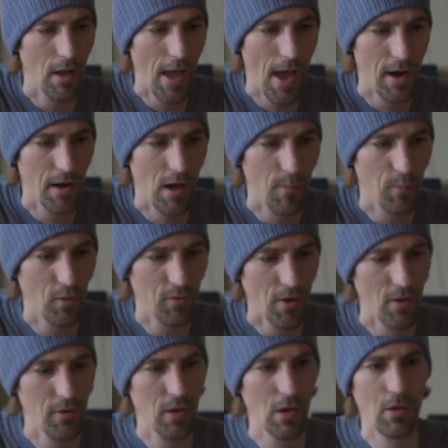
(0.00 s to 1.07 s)
Added up with
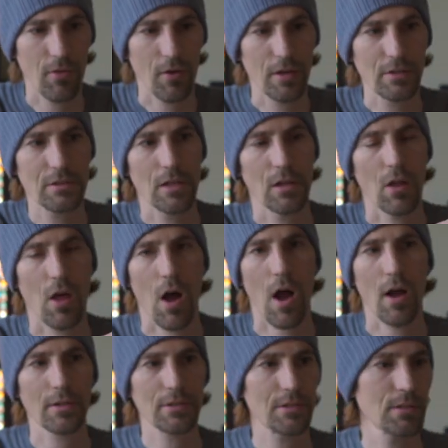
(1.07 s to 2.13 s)
all the other things, the
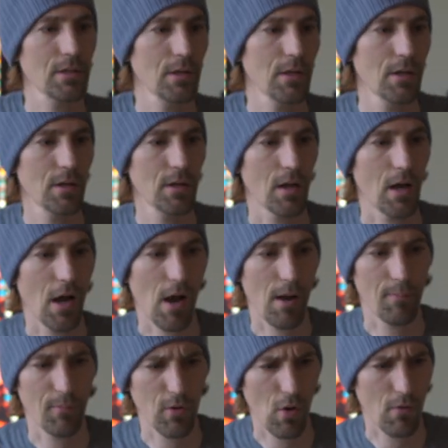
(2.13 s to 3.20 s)
locks,
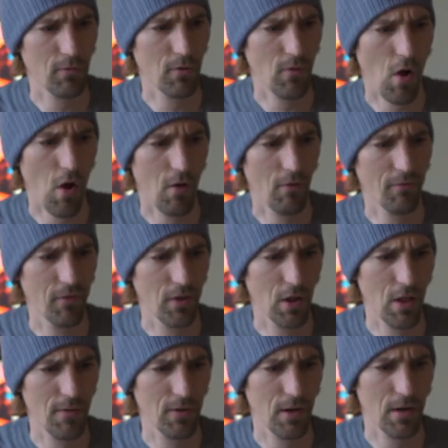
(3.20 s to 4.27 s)
the overall
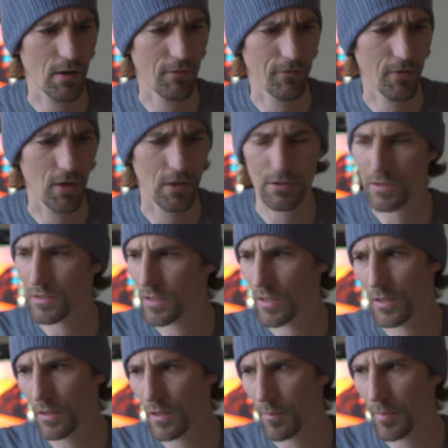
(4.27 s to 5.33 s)
feel of it. It feels
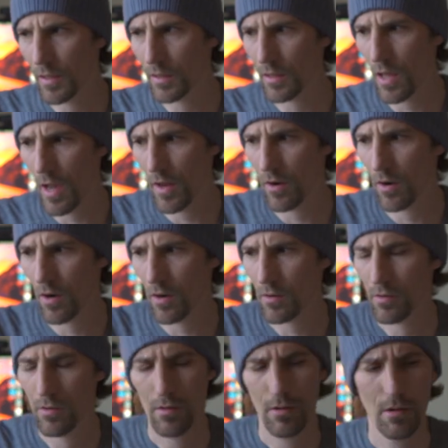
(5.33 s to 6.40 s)
a little bit
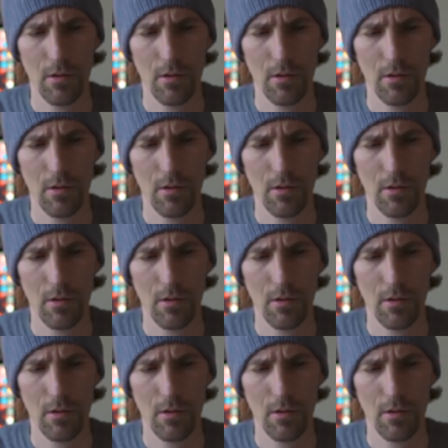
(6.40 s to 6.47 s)
lighter.